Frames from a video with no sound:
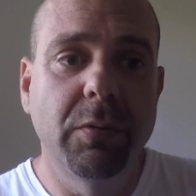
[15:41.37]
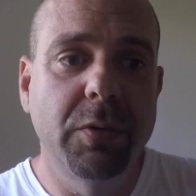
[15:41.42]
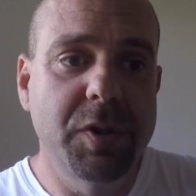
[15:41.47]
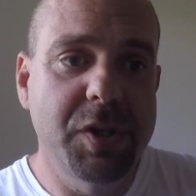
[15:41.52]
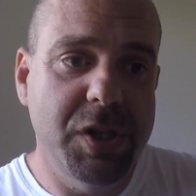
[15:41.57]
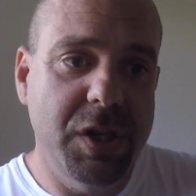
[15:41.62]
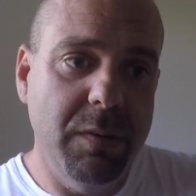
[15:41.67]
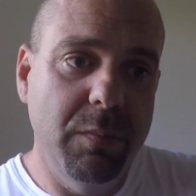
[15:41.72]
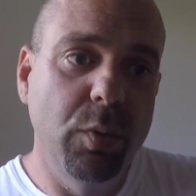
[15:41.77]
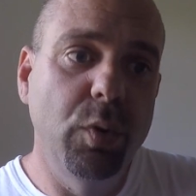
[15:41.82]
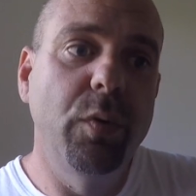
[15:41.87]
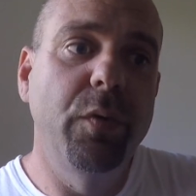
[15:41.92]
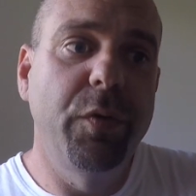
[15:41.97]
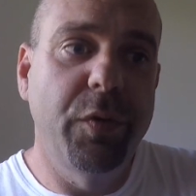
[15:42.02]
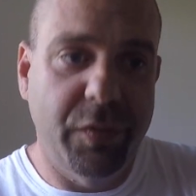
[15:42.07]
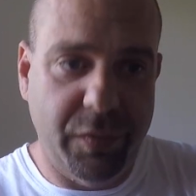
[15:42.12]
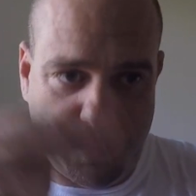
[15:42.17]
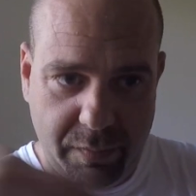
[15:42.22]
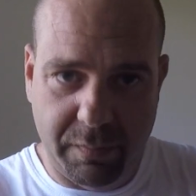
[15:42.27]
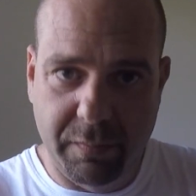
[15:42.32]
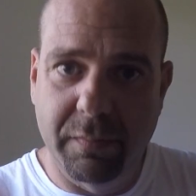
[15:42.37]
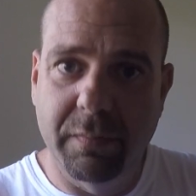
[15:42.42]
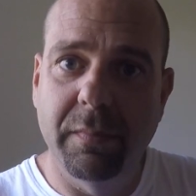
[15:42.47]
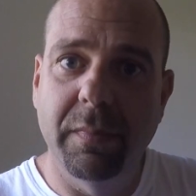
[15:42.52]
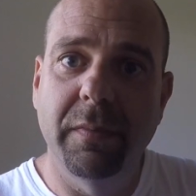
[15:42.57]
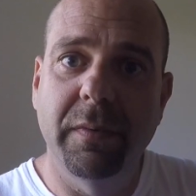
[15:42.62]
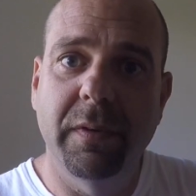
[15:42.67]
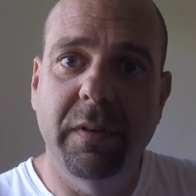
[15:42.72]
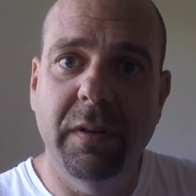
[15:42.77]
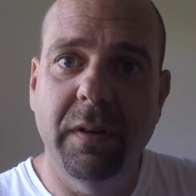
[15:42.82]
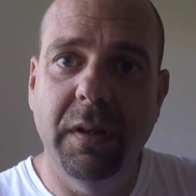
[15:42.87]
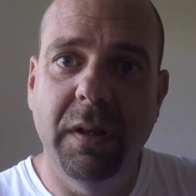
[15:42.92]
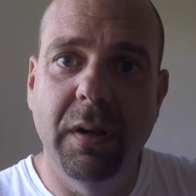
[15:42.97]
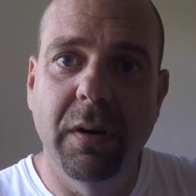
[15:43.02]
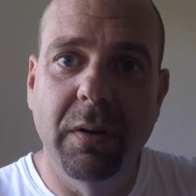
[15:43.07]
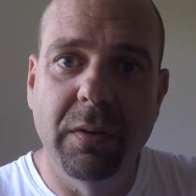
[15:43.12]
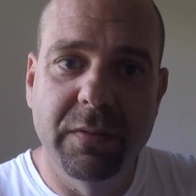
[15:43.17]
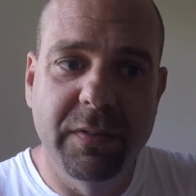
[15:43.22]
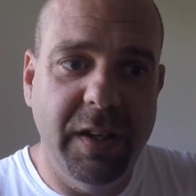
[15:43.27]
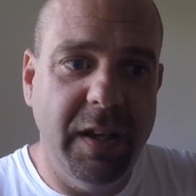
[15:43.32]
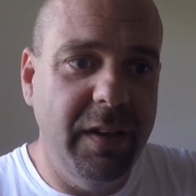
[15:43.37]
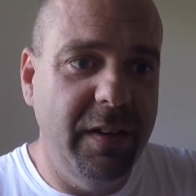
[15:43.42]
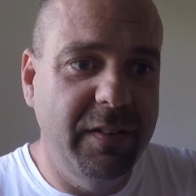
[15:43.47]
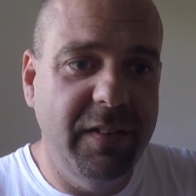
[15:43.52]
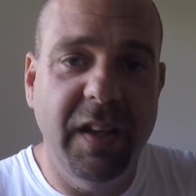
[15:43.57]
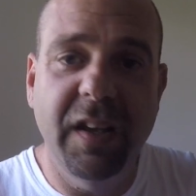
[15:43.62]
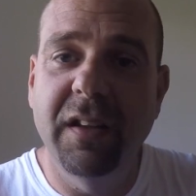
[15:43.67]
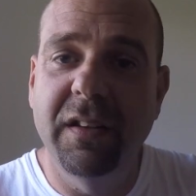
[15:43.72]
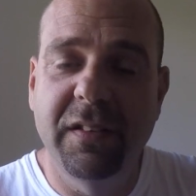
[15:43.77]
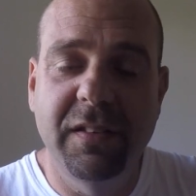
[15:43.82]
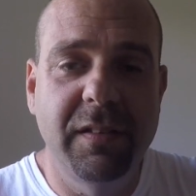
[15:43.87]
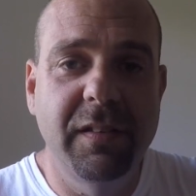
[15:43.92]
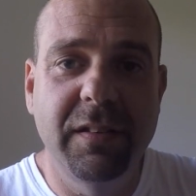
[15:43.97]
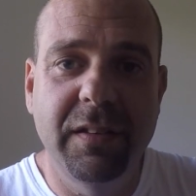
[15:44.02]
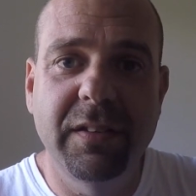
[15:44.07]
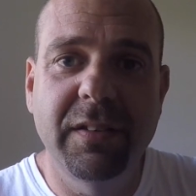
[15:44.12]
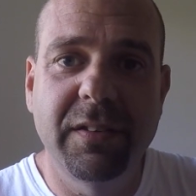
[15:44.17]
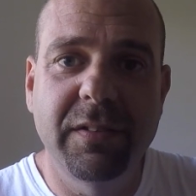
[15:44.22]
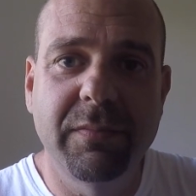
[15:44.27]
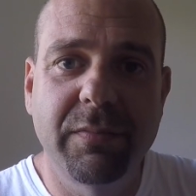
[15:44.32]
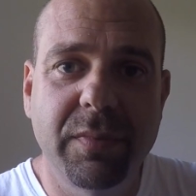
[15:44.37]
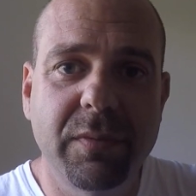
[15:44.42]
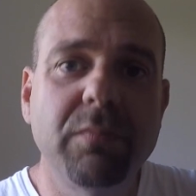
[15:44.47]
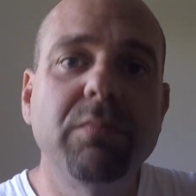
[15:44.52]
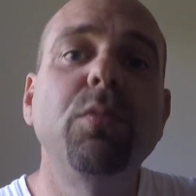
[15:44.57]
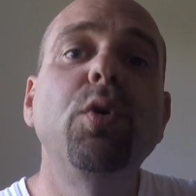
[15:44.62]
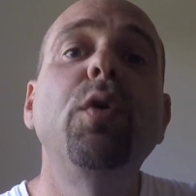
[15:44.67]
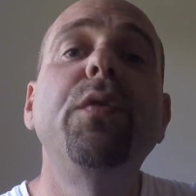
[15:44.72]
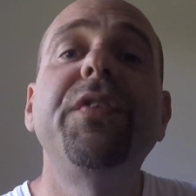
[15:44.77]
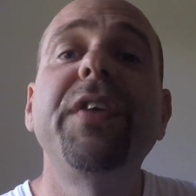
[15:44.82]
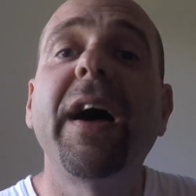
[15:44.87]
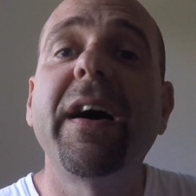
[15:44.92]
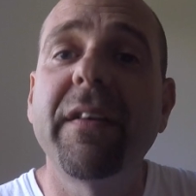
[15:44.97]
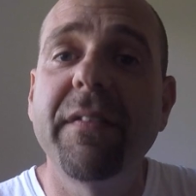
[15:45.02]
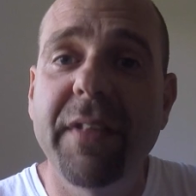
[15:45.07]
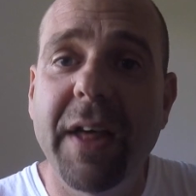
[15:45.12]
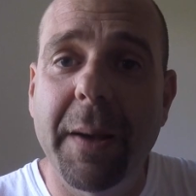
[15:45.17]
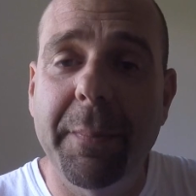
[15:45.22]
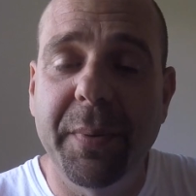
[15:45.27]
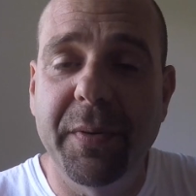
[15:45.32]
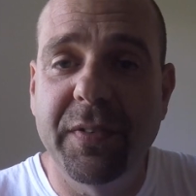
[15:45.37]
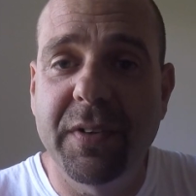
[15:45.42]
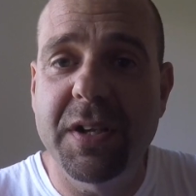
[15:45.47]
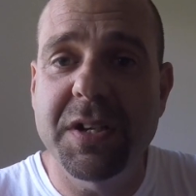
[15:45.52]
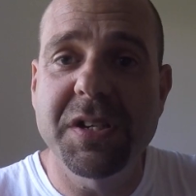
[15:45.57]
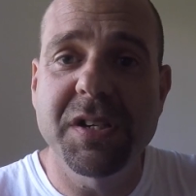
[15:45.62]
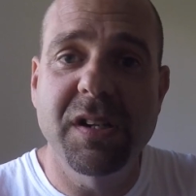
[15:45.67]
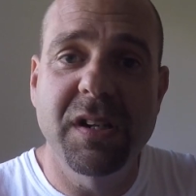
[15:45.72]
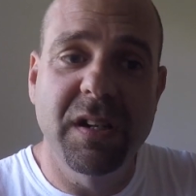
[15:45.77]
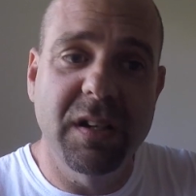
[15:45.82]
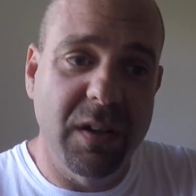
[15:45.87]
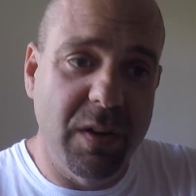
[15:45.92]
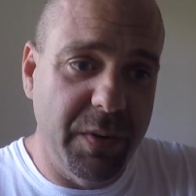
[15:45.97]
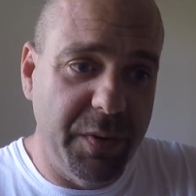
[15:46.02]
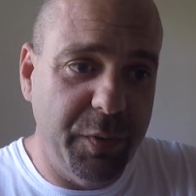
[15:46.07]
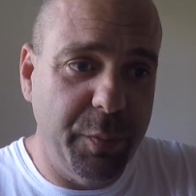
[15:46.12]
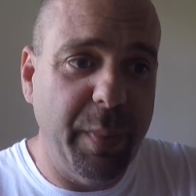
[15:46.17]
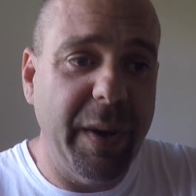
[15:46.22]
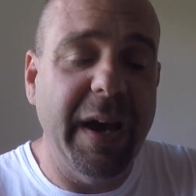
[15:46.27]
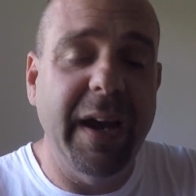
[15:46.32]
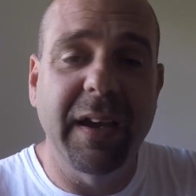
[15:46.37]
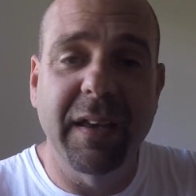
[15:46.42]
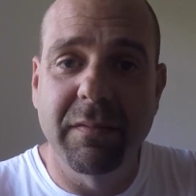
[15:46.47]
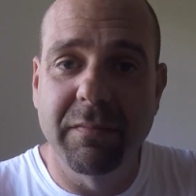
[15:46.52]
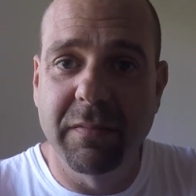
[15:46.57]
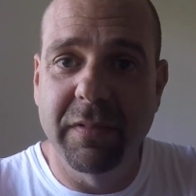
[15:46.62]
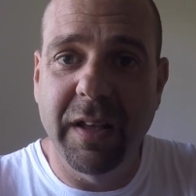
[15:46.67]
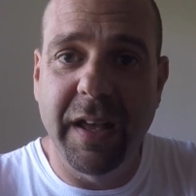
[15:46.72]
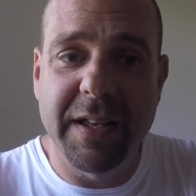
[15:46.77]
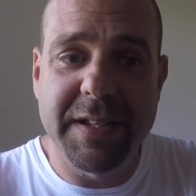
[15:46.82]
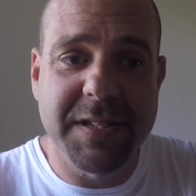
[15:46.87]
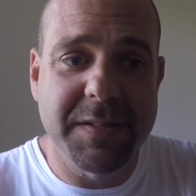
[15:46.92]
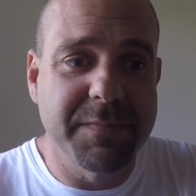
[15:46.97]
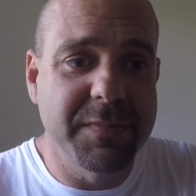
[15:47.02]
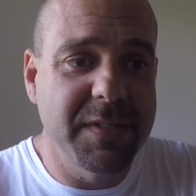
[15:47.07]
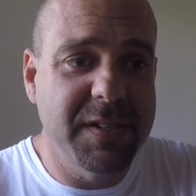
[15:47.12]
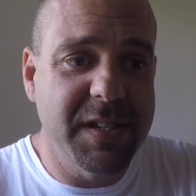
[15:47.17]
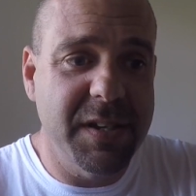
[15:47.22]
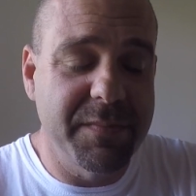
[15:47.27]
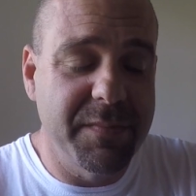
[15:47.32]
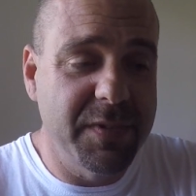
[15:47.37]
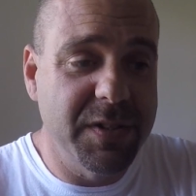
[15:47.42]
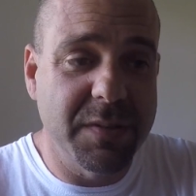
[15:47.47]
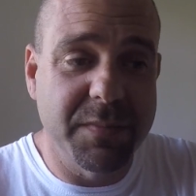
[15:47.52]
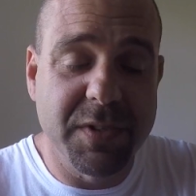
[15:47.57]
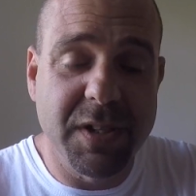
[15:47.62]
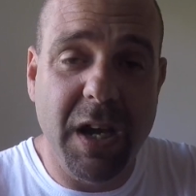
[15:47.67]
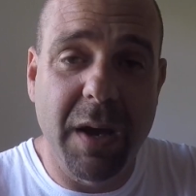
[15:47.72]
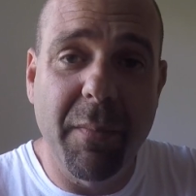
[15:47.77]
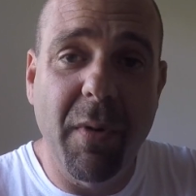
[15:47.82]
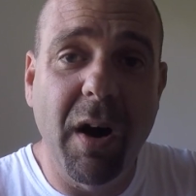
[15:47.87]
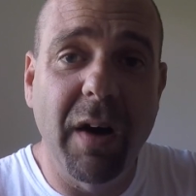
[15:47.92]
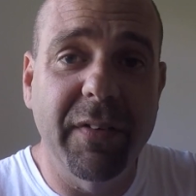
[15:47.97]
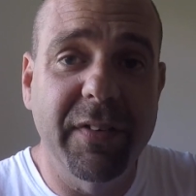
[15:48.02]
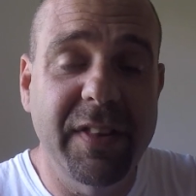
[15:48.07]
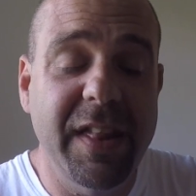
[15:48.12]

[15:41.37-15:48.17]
she moves, moves out of that position and goes back and has some time off.